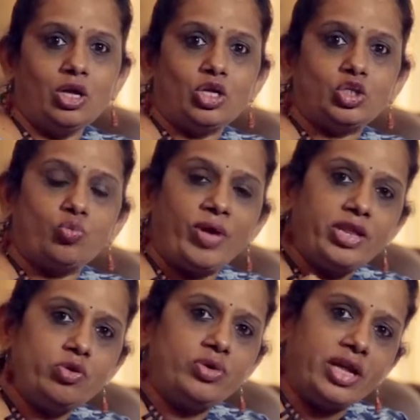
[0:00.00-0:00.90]
So when
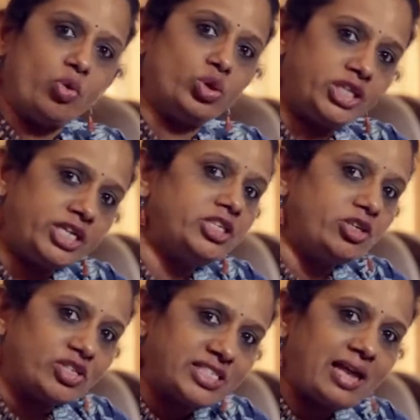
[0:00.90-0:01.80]
you negotiated
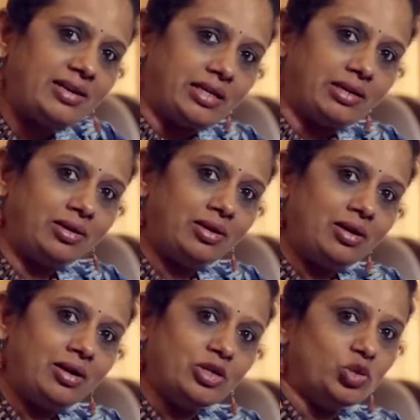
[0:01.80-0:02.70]
your salary,
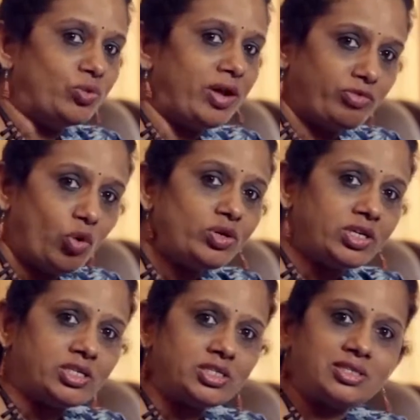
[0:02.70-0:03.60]
you would have
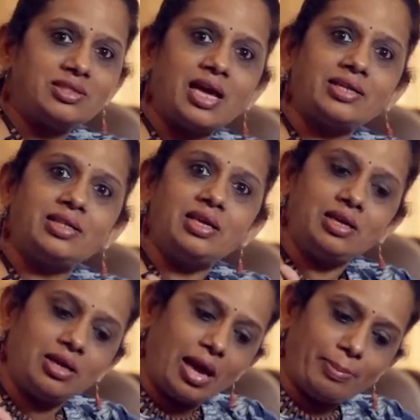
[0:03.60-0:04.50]
noticed that
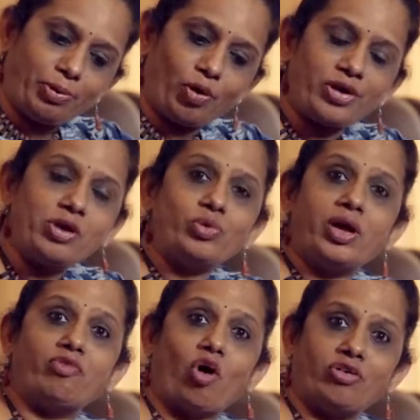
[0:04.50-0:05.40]
the employer would
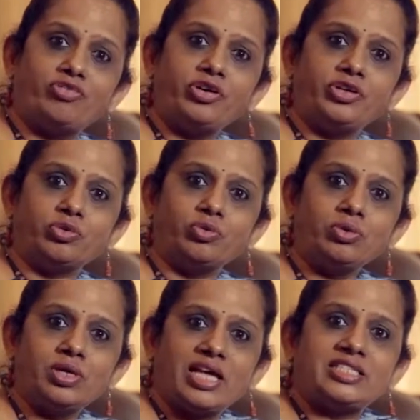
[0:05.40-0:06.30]
have offered you
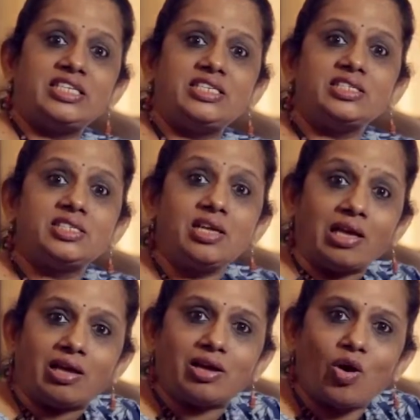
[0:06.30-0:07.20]
a CTC,
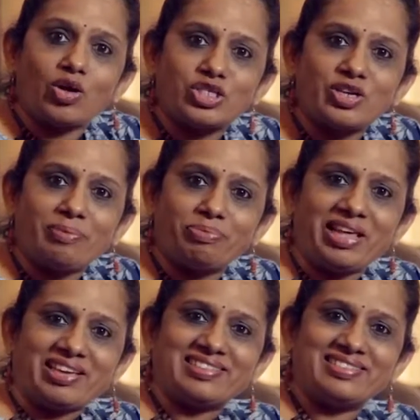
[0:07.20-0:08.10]
cost to
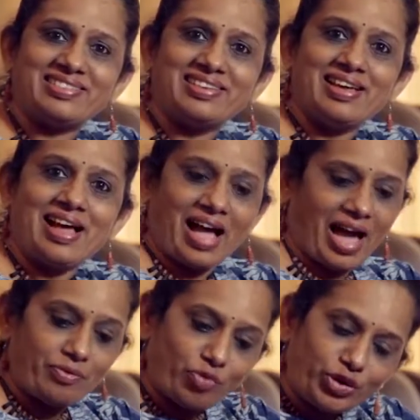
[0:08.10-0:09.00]
company,
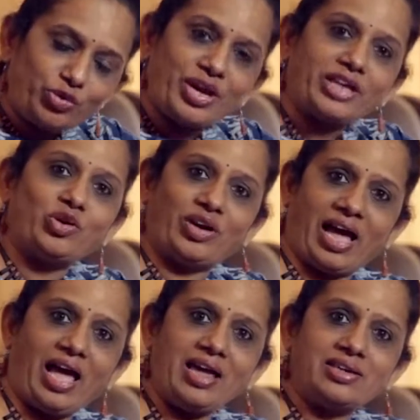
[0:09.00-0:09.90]
and what you get on
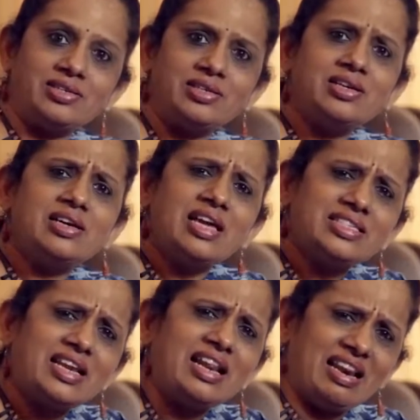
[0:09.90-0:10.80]
hand is
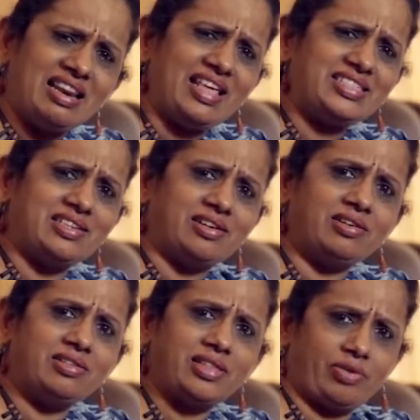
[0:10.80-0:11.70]
a little lesser
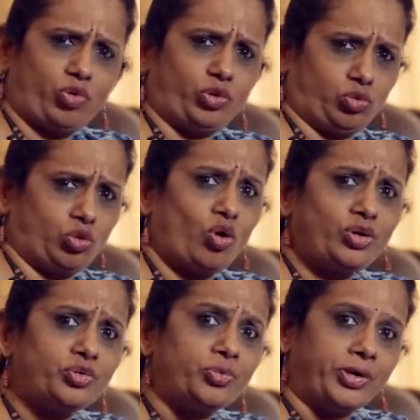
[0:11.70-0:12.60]
than what you thought
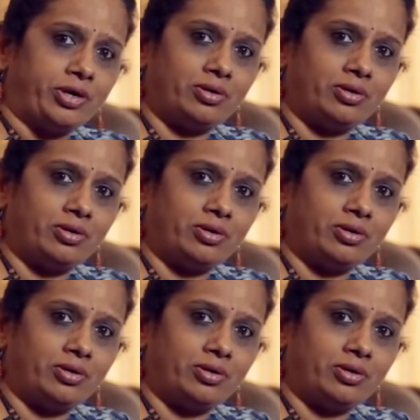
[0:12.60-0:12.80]
you would.